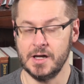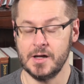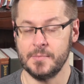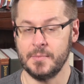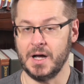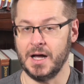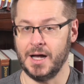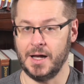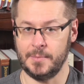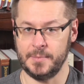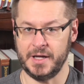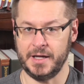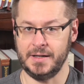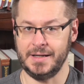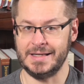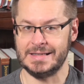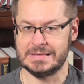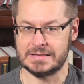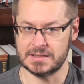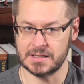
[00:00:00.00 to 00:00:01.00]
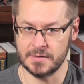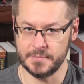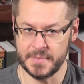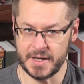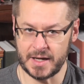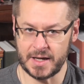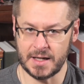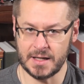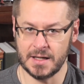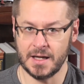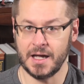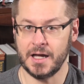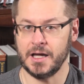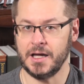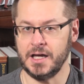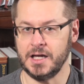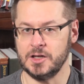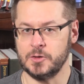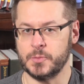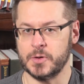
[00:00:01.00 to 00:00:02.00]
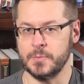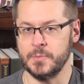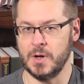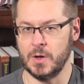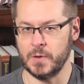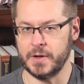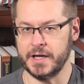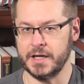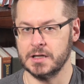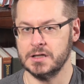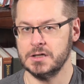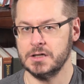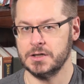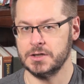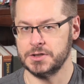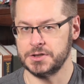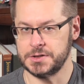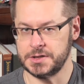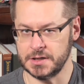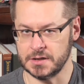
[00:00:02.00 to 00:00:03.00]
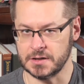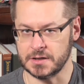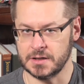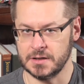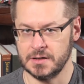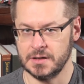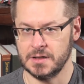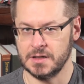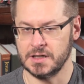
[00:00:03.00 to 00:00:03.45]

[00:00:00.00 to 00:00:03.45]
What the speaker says: Muhammad is committing and promoting shirk,